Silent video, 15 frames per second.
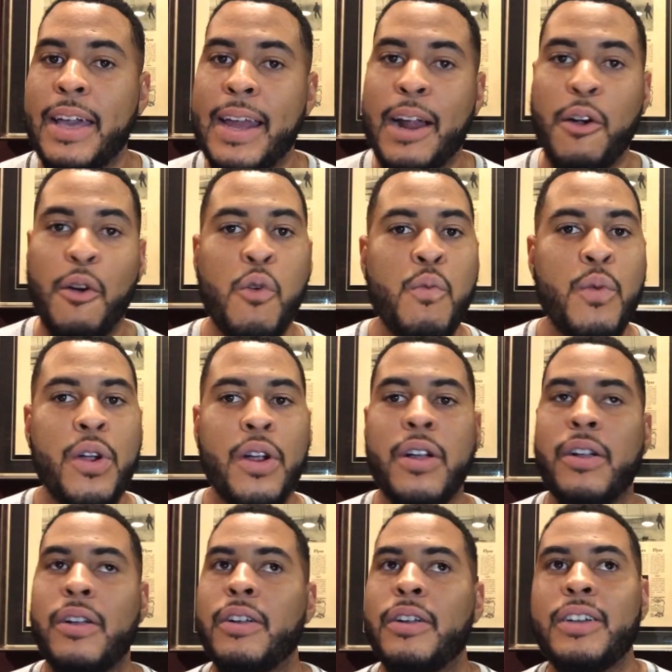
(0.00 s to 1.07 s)
good at
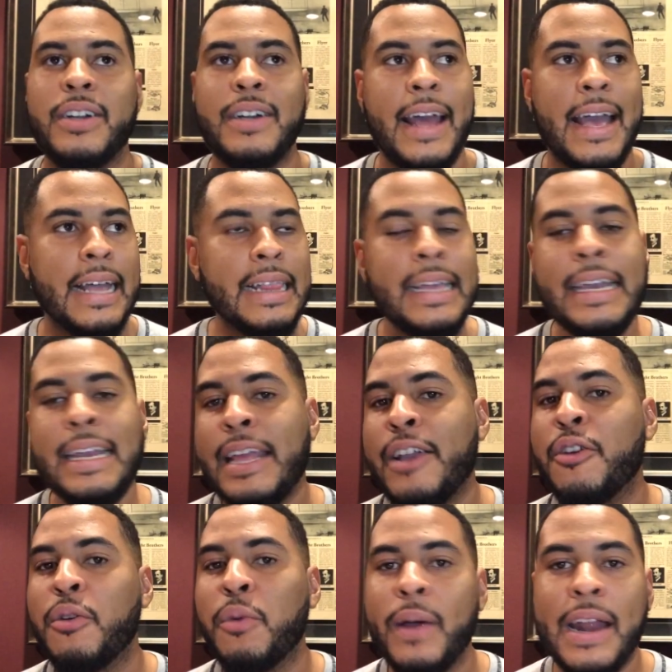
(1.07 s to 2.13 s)
homework or good at
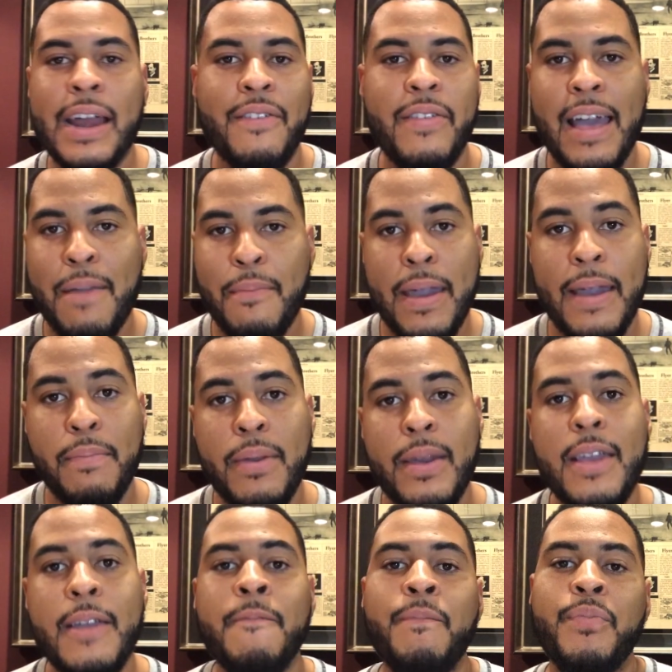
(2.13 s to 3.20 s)
cleaning or whatever that may
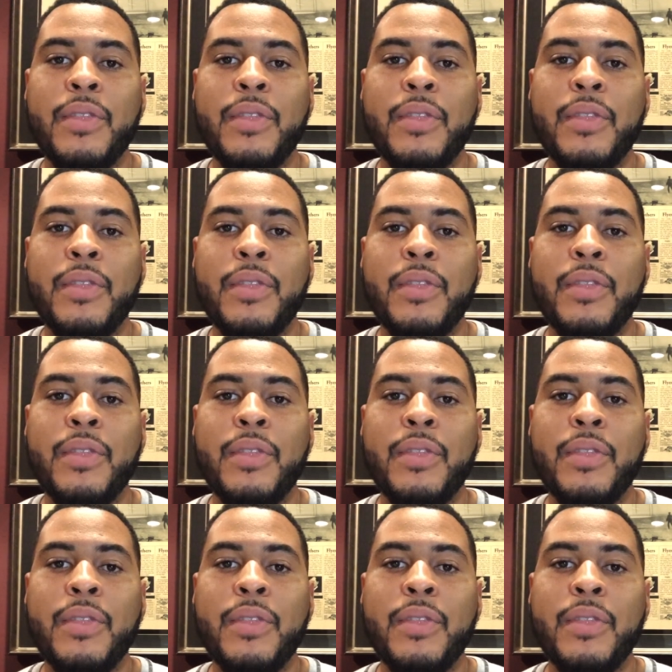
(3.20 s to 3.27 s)
be,